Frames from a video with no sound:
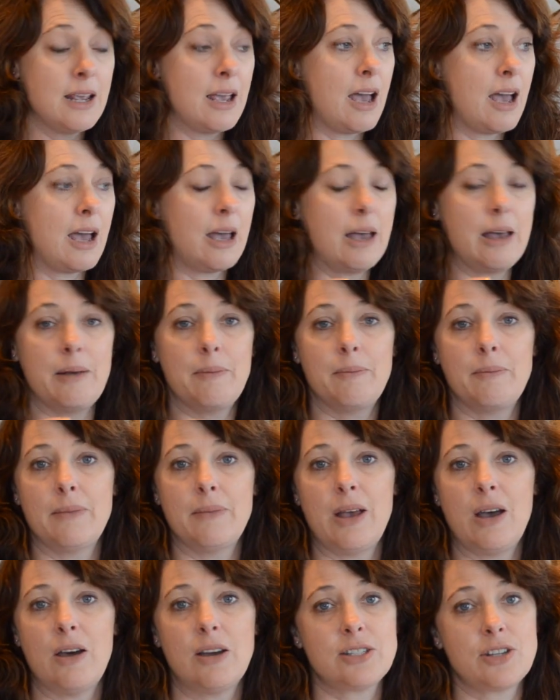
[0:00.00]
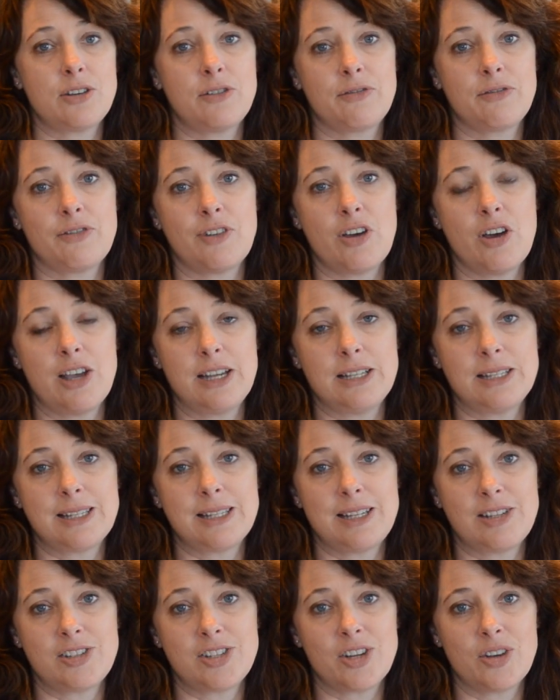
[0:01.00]
I don't find
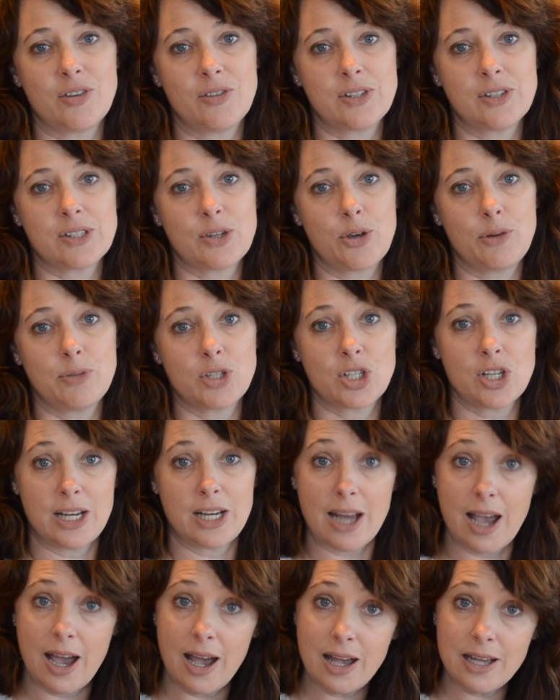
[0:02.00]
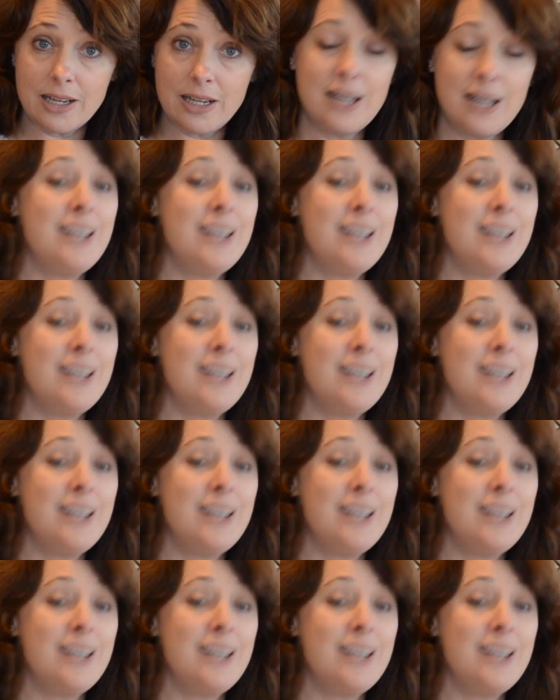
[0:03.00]
stitching on the sewing machine hard,